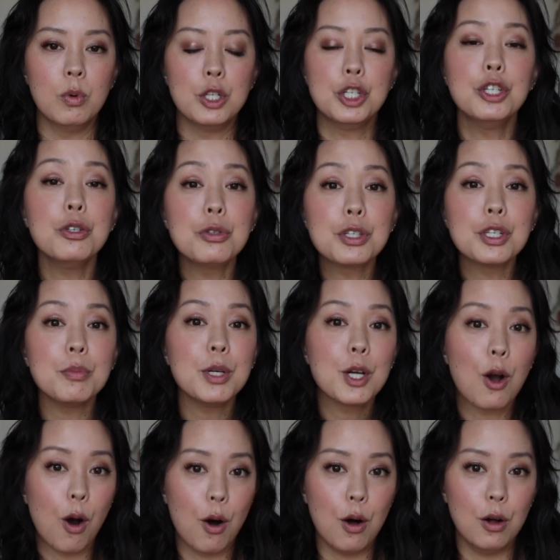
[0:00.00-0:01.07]
which used to
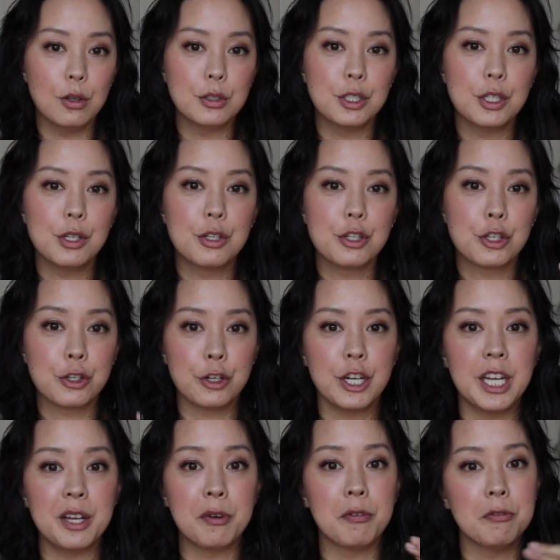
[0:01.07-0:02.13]
be called
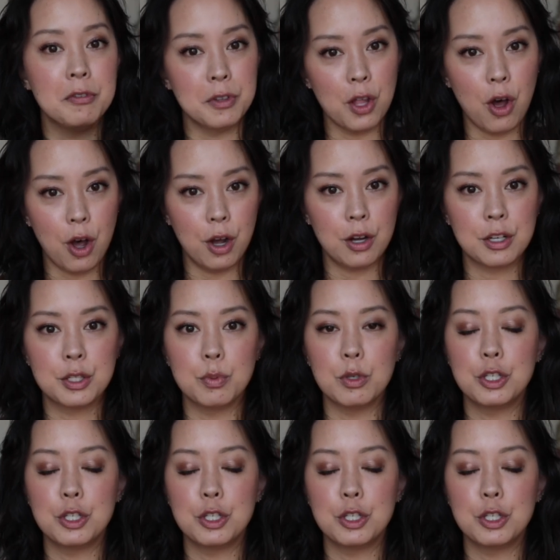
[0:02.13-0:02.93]
Serein Vlogs,